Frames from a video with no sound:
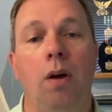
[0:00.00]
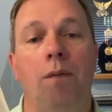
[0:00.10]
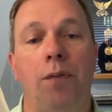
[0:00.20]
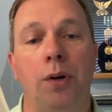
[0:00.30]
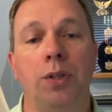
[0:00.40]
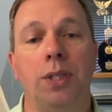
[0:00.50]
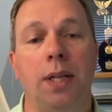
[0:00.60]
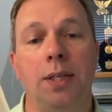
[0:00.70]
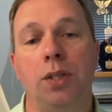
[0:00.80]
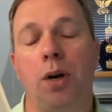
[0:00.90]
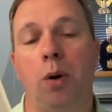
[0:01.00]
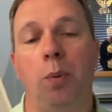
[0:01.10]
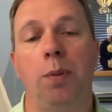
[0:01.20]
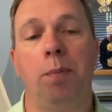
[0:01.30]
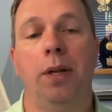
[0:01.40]
First, let's start
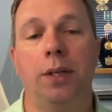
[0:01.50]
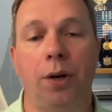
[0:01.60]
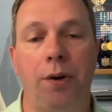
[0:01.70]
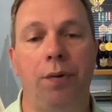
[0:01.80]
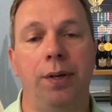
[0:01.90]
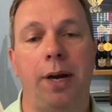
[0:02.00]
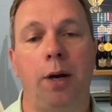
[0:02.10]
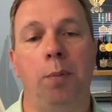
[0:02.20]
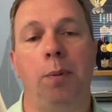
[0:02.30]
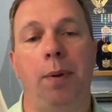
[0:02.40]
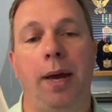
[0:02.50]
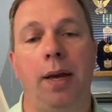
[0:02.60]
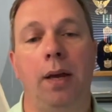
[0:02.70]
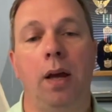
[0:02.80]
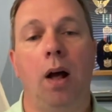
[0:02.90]
with military retirement
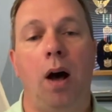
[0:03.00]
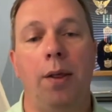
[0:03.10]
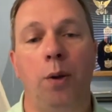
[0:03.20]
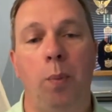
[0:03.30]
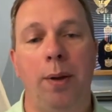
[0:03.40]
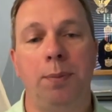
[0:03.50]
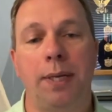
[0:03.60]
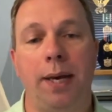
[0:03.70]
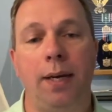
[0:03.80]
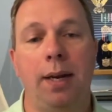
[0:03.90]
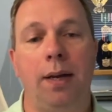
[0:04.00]
pay. On the website,